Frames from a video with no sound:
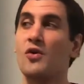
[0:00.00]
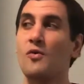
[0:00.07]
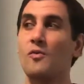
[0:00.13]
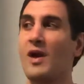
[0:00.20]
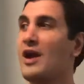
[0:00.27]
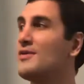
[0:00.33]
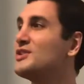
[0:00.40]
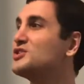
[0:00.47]

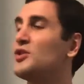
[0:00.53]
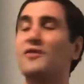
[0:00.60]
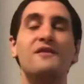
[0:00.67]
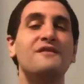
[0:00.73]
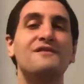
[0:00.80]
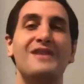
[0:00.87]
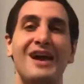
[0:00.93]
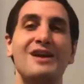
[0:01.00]
where is your
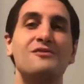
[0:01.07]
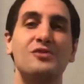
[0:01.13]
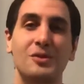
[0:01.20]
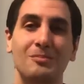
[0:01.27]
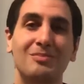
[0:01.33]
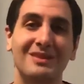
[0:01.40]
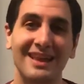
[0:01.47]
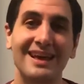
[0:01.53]

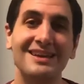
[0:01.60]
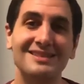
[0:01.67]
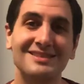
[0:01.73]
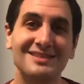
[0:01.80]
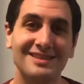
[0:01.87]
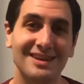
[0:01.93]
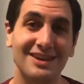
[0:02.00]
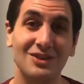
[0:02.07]
favorite
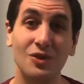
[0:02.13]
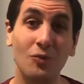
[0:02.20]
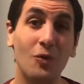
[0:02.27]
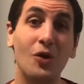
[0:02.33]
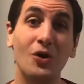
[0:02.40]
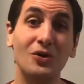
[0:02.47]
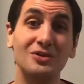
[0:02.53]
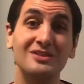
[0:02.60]
place in the
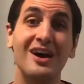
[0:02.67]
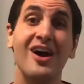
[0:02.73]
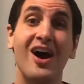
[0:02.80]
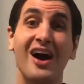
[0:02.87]
world?